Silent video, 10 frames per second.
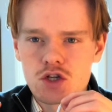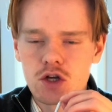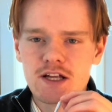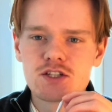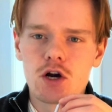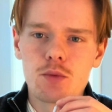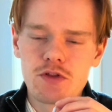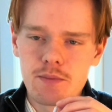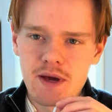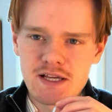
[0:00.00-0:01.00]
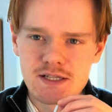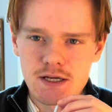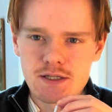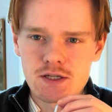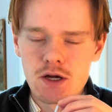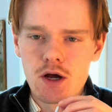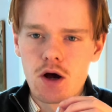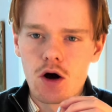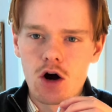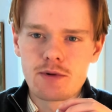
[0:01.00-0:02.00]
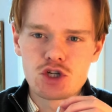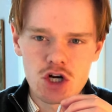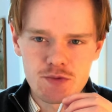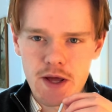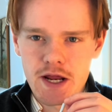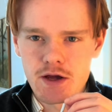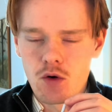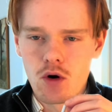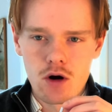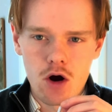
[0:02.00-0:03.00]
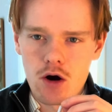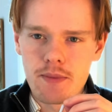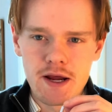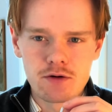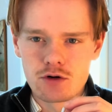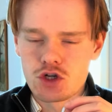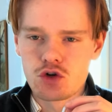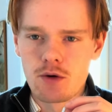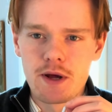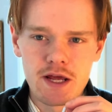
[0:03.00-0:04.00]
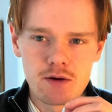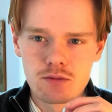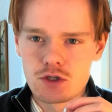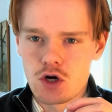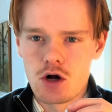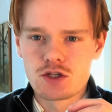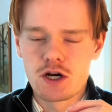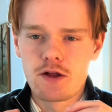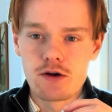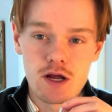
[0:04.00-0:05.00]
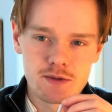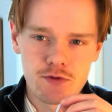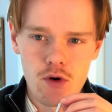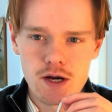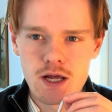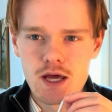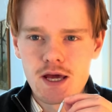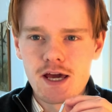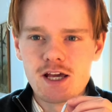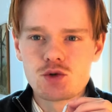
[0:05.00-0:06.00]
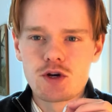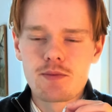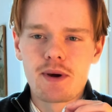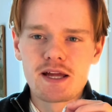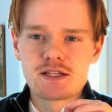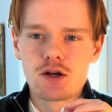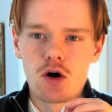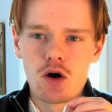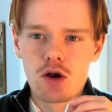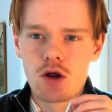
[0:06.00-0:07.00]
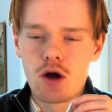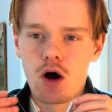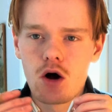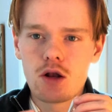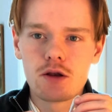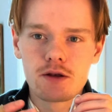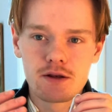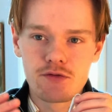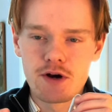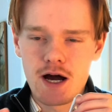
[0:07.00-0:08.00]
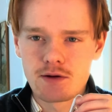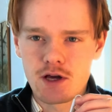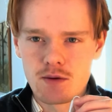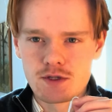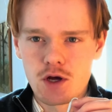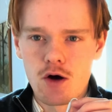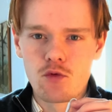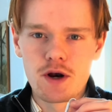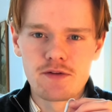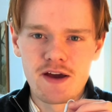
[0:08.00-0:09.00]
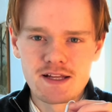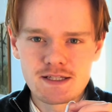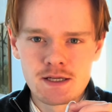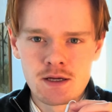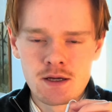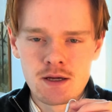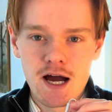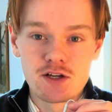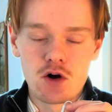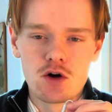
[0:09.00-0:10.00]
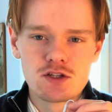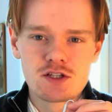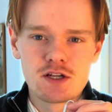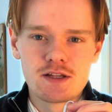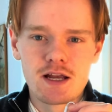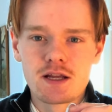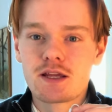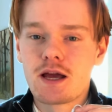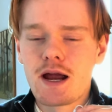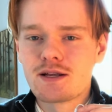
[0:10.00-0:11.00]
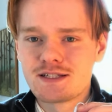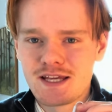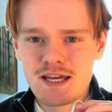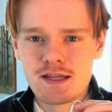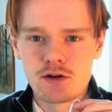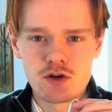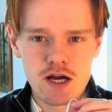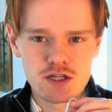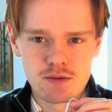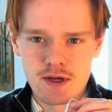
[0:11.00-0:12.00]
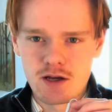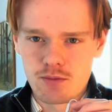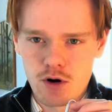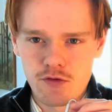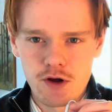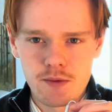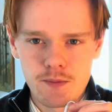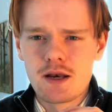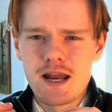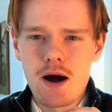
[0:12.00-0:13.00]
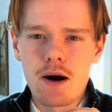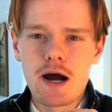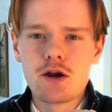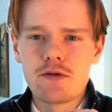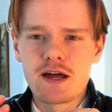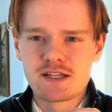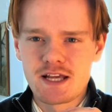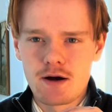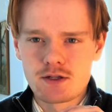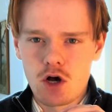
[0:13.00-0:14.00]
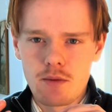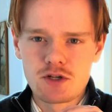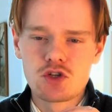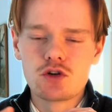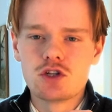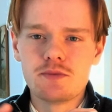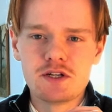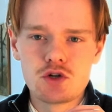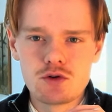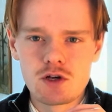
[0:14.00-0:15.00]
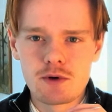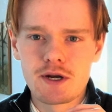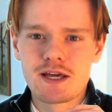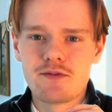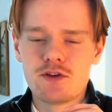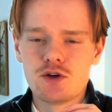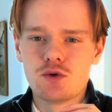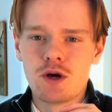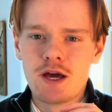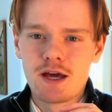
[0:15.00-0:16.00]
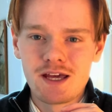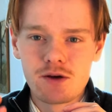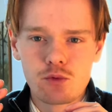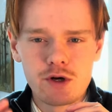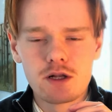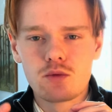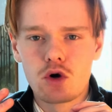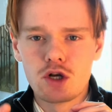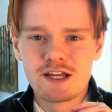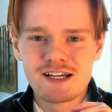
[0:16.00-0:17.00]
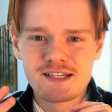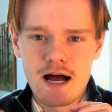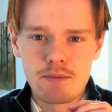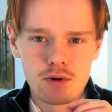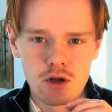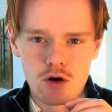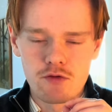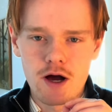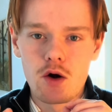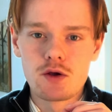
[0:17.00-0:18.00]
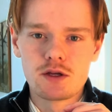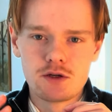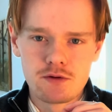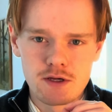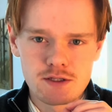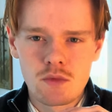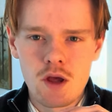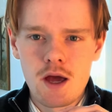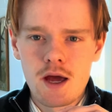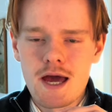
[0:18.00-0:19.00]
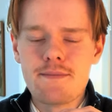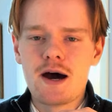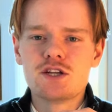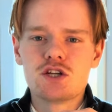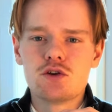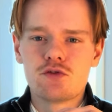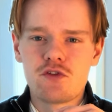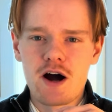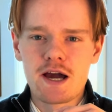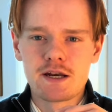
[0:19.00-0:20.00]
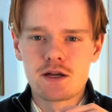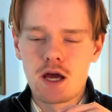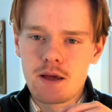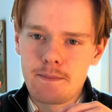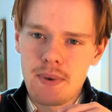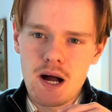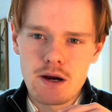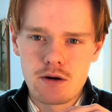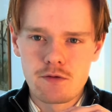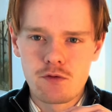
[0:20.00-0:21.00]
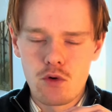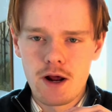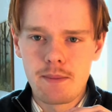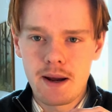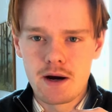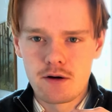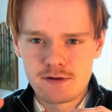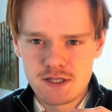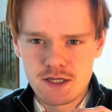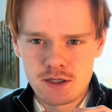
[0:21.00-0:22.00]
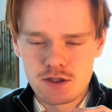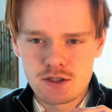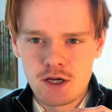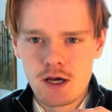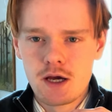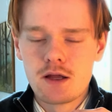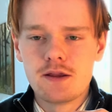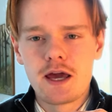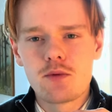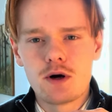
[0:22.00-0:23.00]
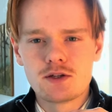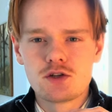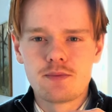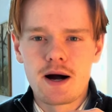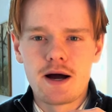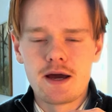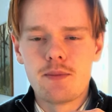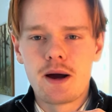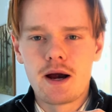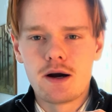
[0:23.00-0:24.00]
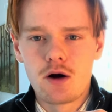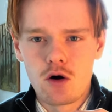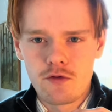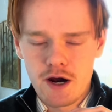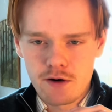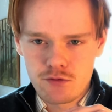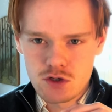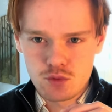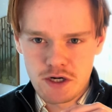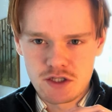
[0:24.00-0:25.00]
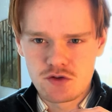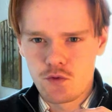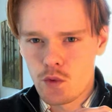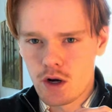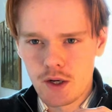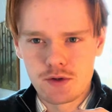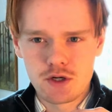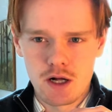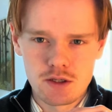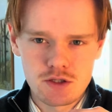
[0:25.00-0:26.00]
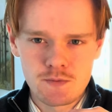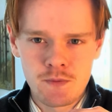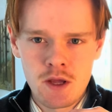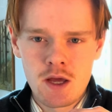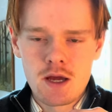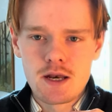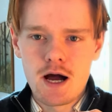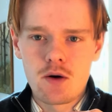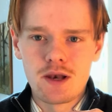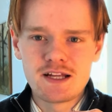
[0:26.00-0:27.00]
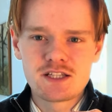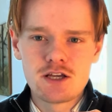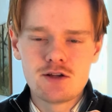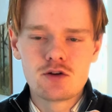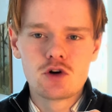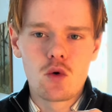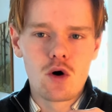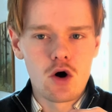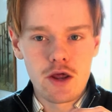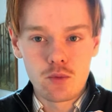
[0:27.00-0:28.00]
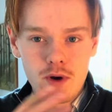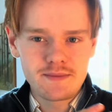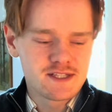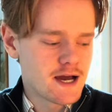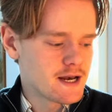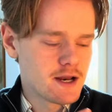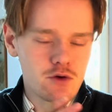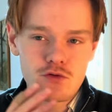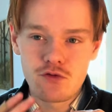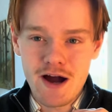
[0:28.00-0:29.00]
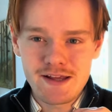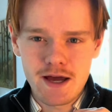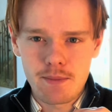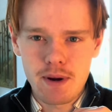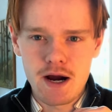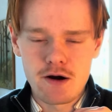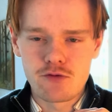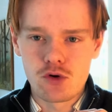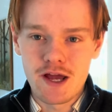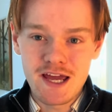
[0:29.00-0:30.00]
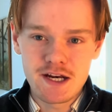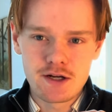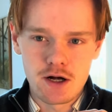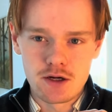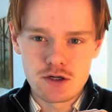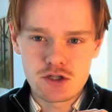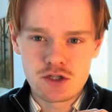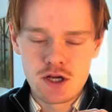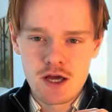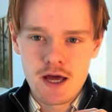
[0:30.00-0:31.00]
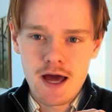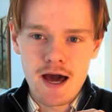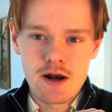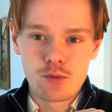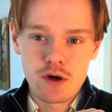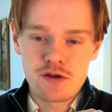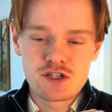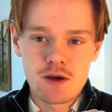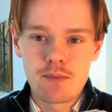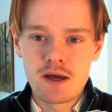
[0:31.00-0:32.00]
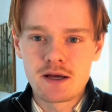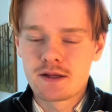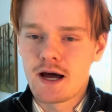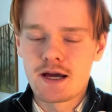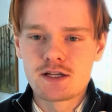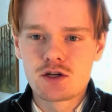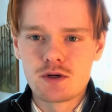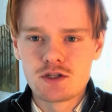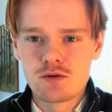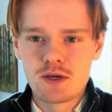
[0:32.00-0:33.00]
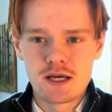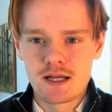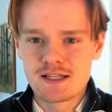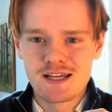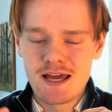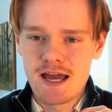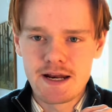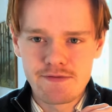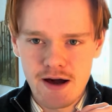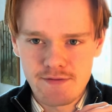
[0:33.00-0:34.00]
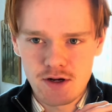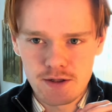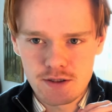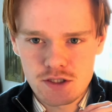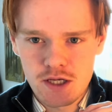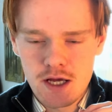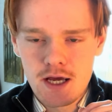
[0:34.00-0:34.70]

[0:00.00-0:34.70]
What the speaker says: So let's start with the basics. Arbitrage betting, or arbing, or short betting, which are also other names for it, is when you bet on all different outcomes of one event at odds that guarantee that you actually make a profit. Now, I know that sounds almost too good to be true, so I'm going to give you a real-world example of how you can do this. Imagine you find a buyer for a pair of sneakers. They want to buy a pair of Air Force Ones for $100. Now, let's say you go on a website and you find that pair for $80, and with shipping, that is going to be, let's say, $85.